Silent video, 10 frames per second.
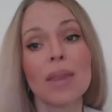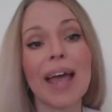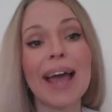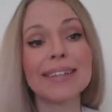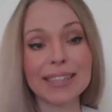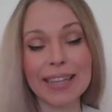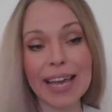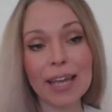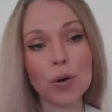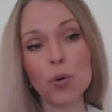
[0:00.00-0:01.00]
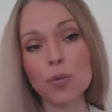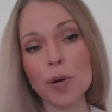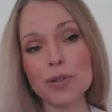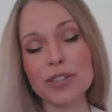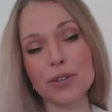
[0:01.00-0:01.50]
And they
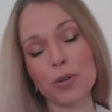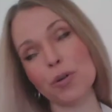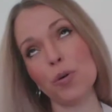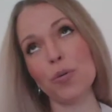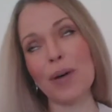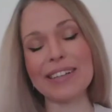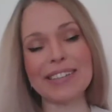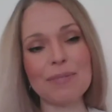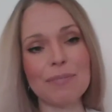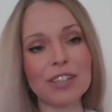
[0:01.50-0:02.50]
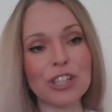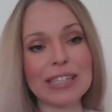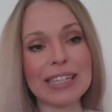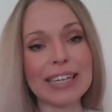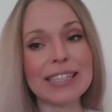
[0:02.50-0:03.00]
almost or always
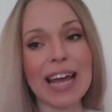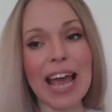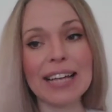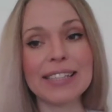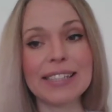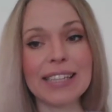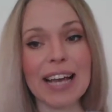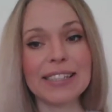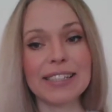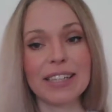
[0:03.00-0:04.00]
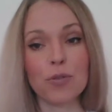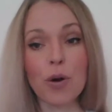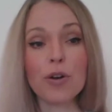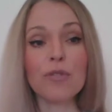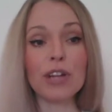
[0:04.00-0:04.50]
imagined it as
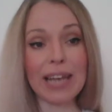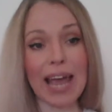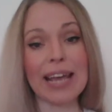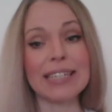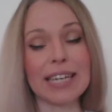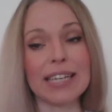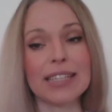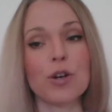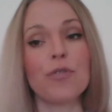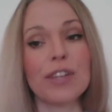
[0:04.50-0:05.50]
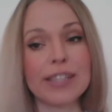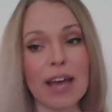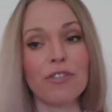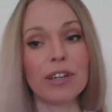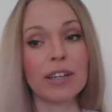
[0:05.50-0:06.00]
one of the ladies of the
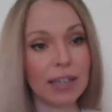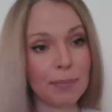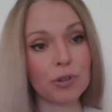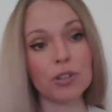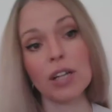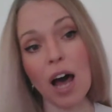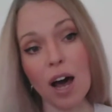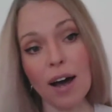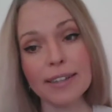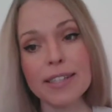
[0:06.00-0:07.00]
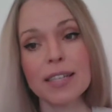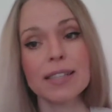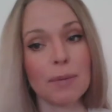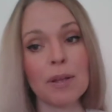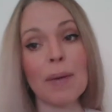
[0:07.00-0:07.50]
7 liberal arts,
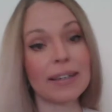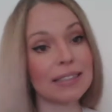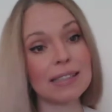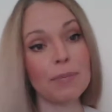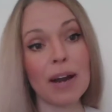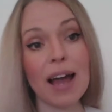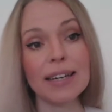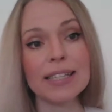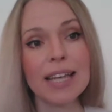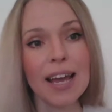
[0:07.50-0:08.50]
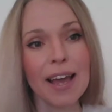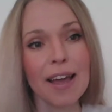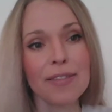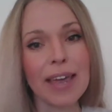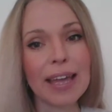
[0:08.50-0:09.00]
septem artis liberalis.
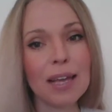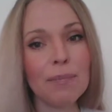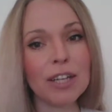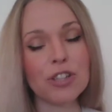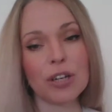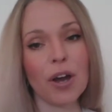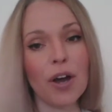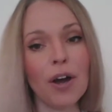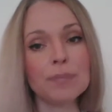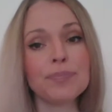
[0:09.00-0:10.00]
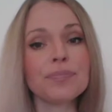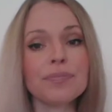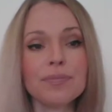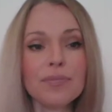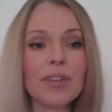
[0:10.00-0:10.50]
They imagine her
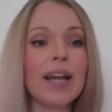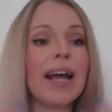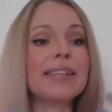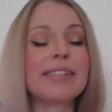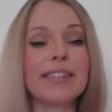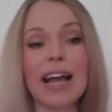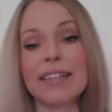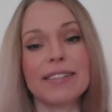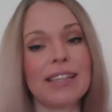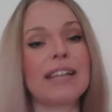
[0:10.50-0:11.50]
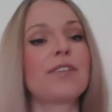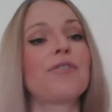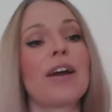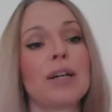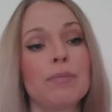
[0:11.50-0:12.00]
as a
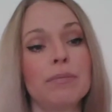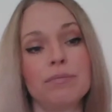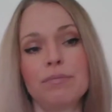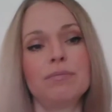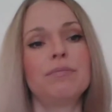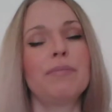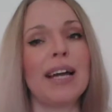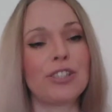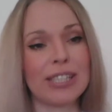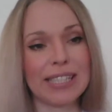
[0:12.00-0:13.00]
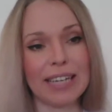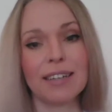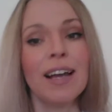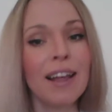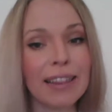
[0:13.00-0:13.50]
very
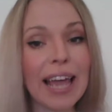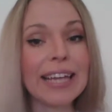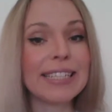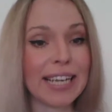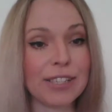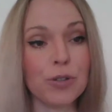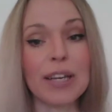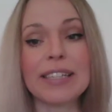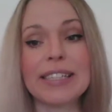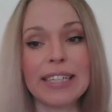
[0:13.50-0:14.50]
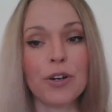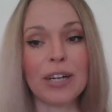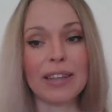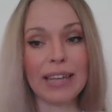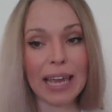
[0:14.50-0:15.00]
majestic lady, as you can see
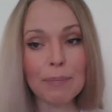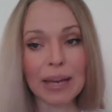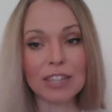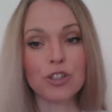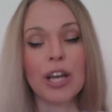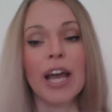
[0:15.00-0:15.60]
her in the image.